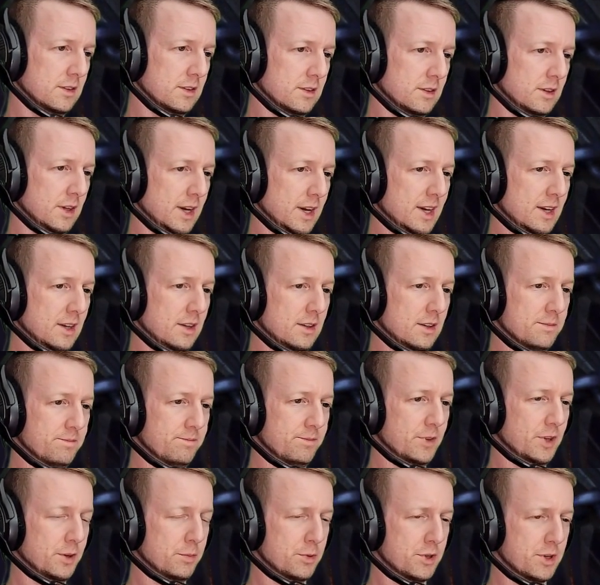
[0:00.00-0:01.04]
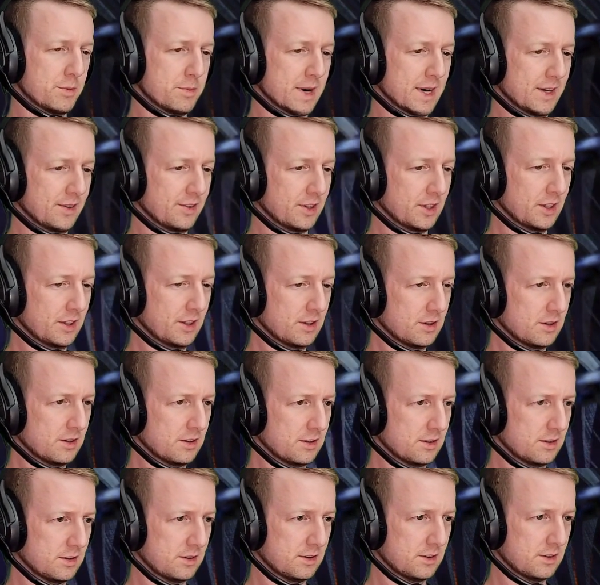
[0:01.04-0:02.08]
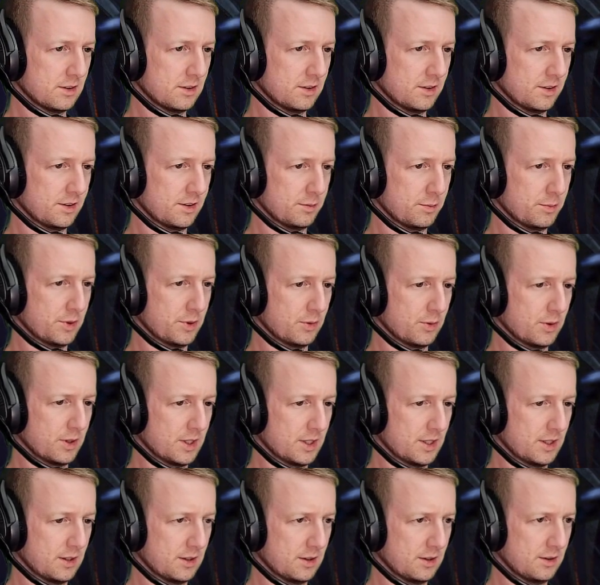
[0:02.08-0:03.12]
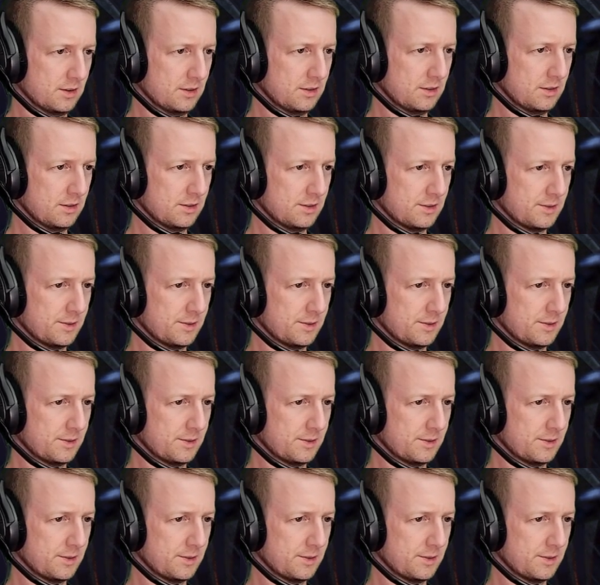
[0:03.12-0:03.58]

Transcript: And that's pretty basic. It's been a while.